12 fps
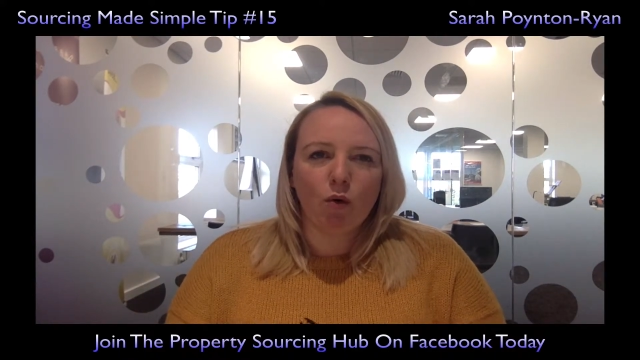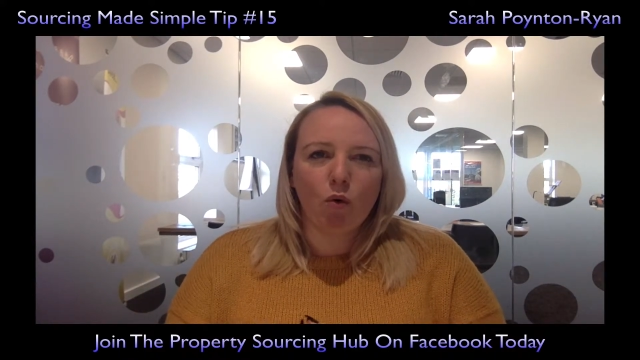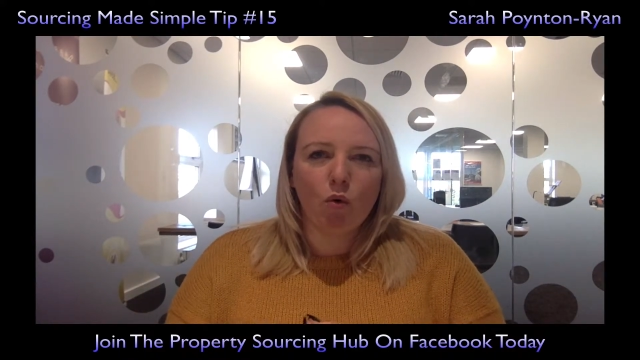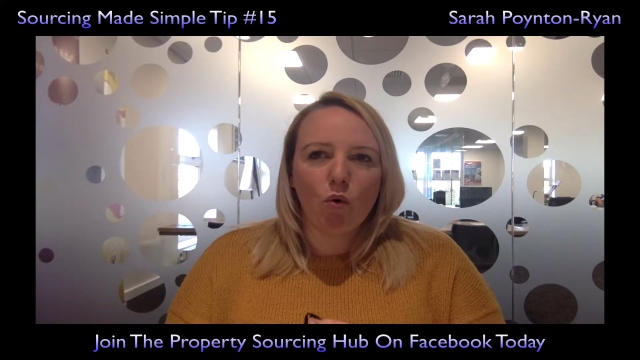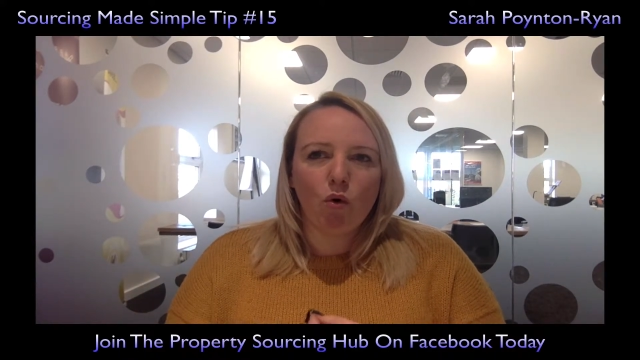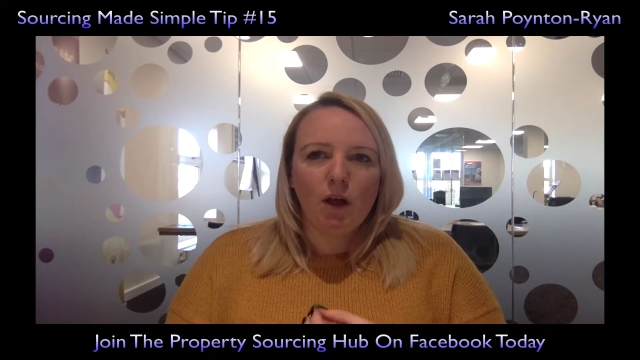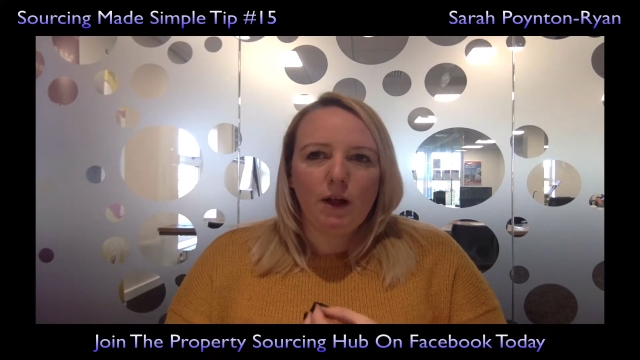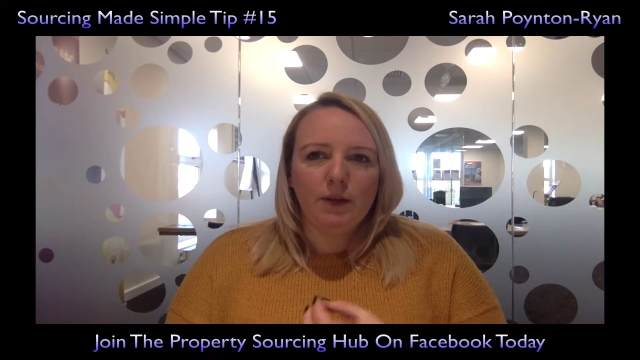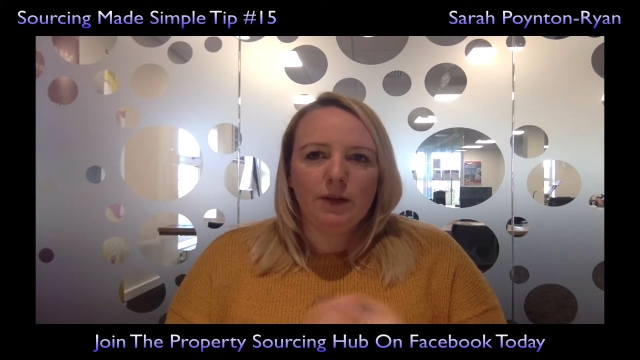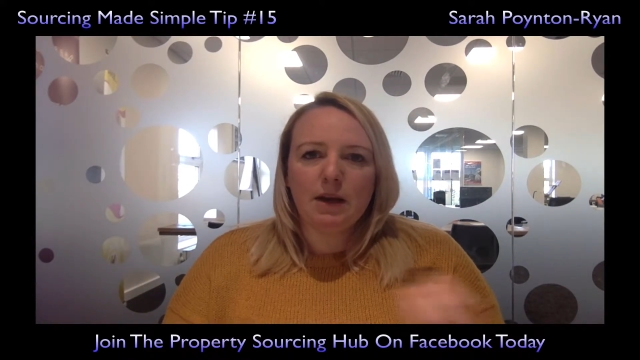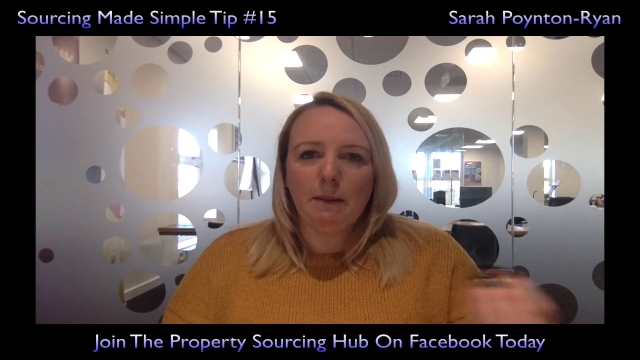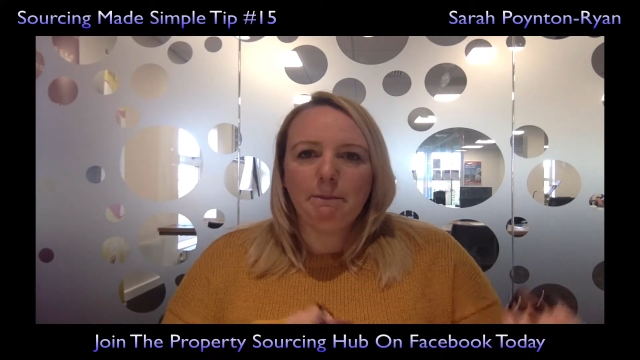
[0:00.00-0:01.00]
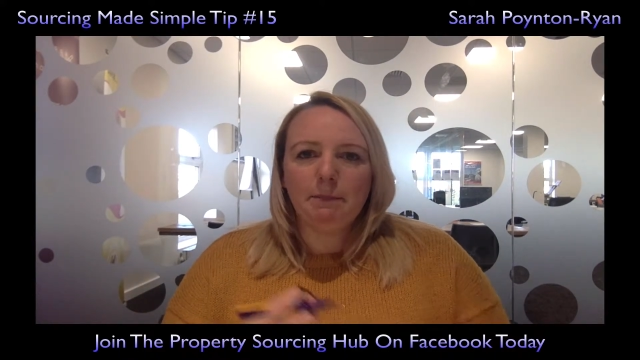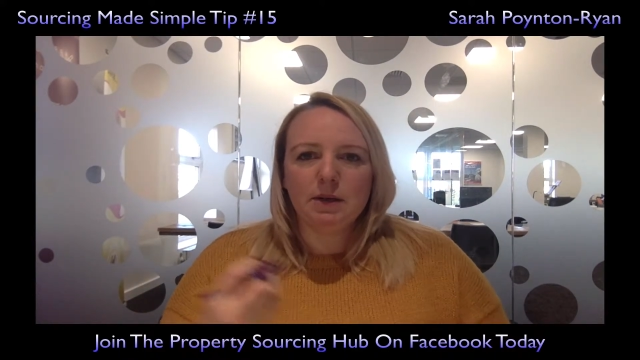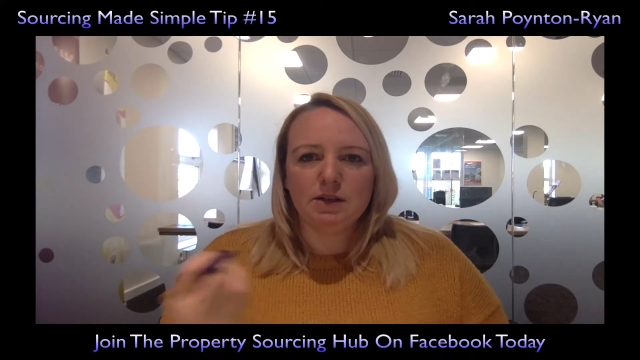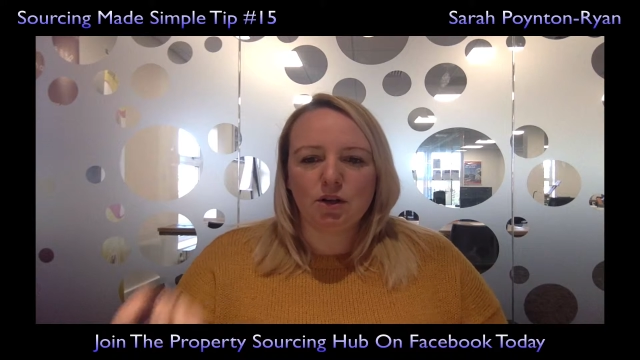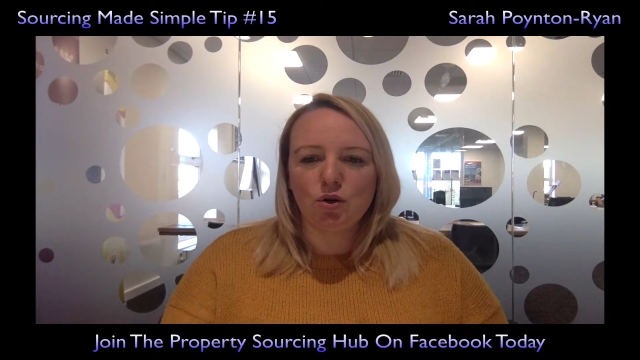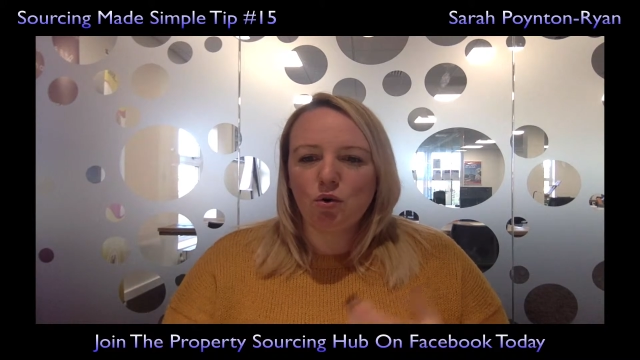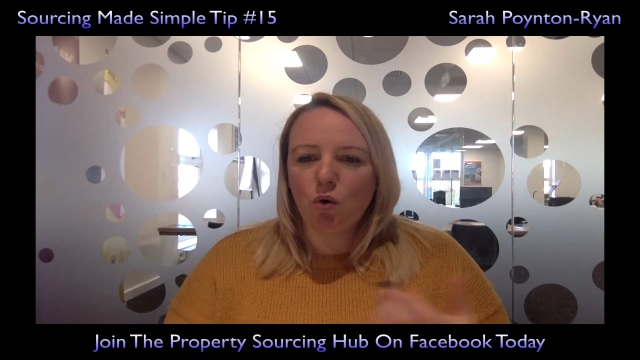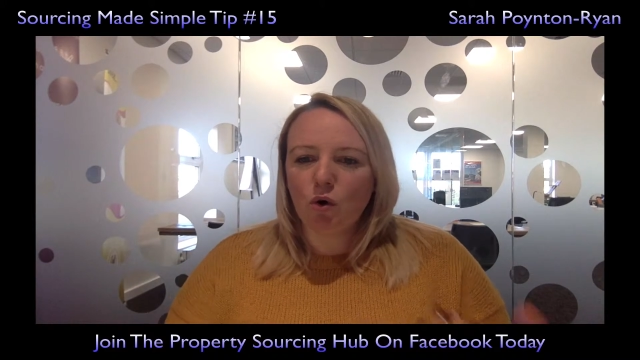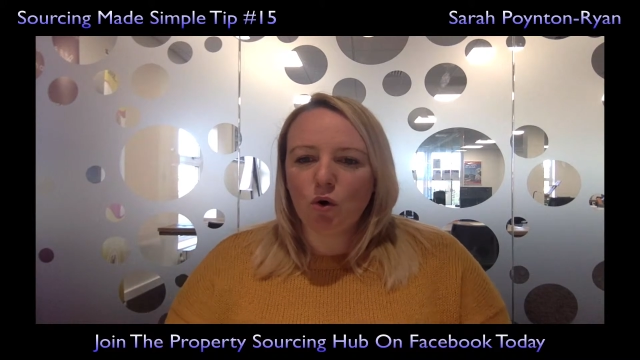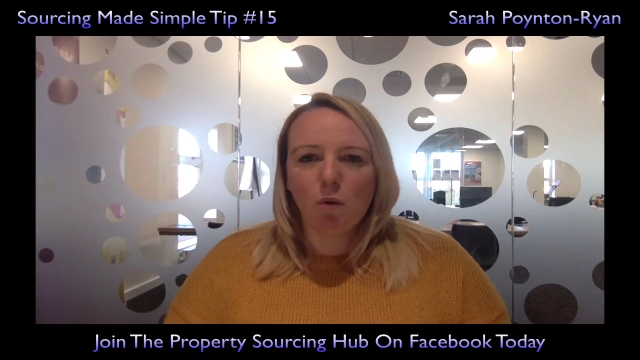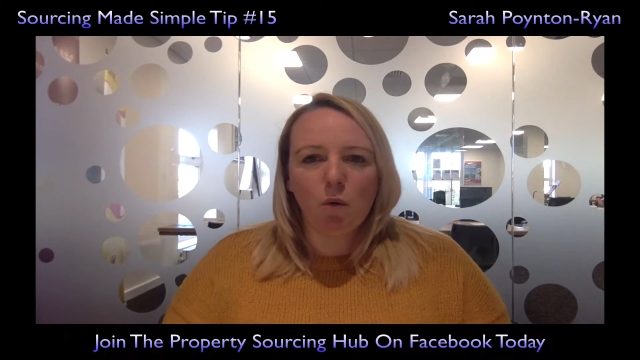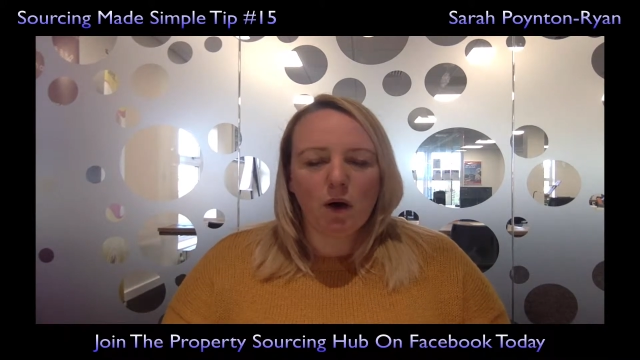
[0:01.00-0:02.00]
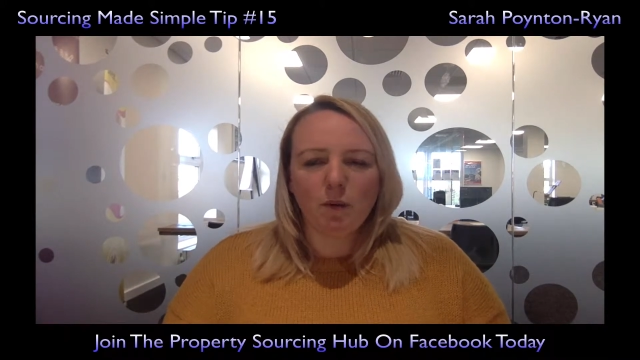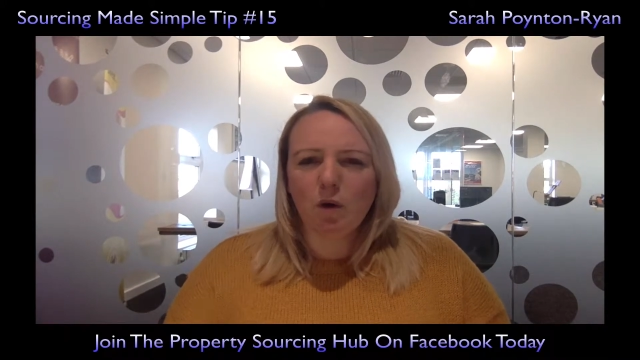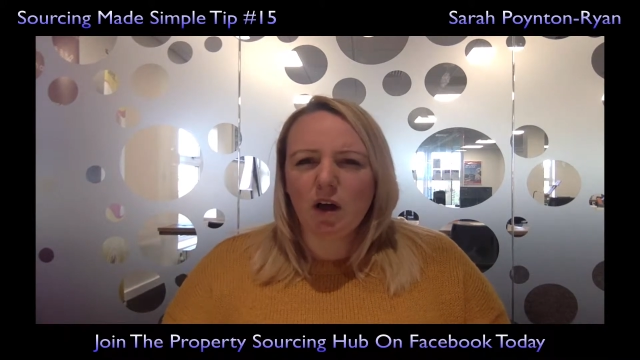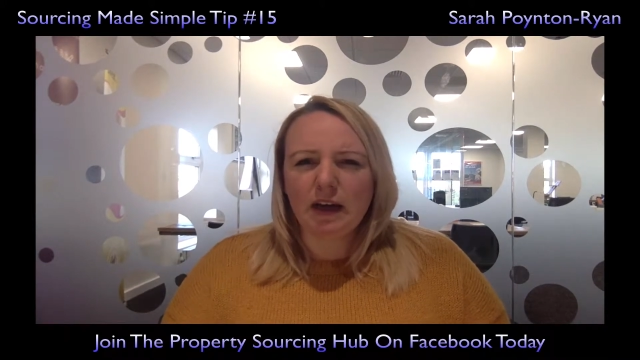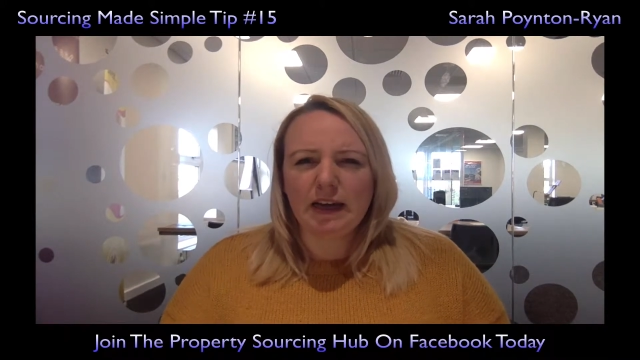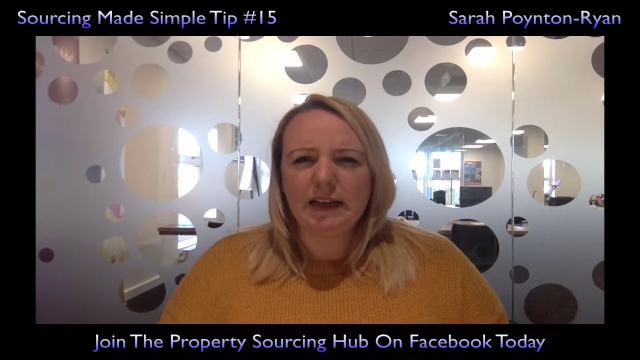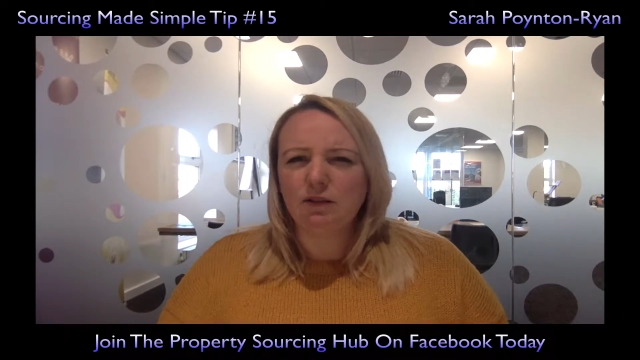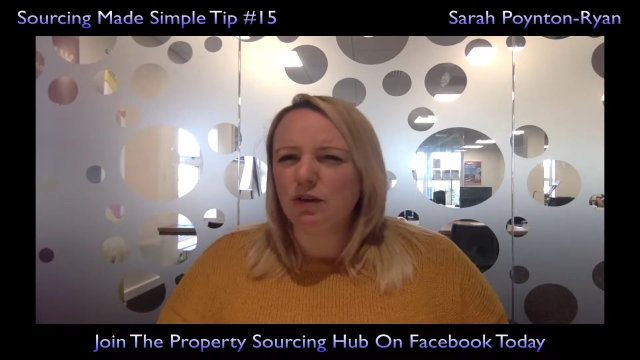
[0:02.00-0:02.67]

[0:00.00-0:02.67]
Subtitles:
or the numbers are not quite working,